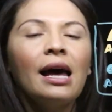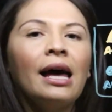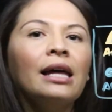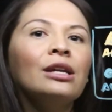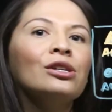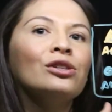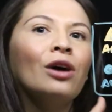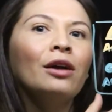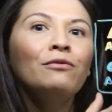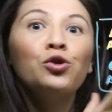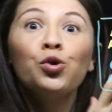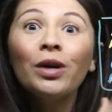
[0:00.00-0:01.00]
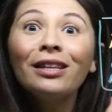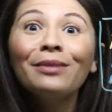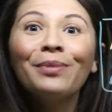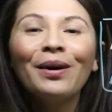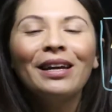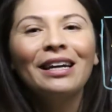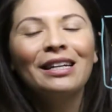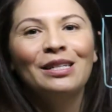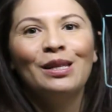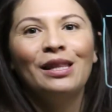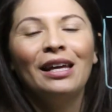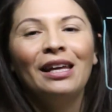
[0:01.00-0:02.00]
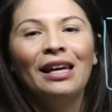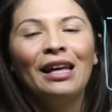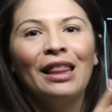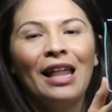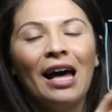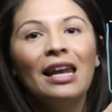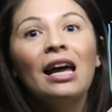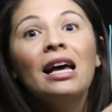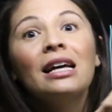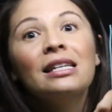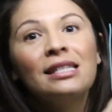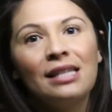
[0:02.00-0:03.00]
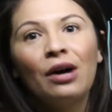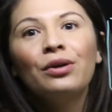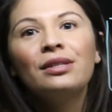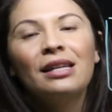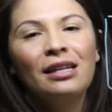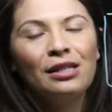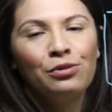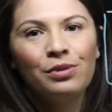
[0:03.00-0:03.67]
and kind of trick the body into thinking that cells that it's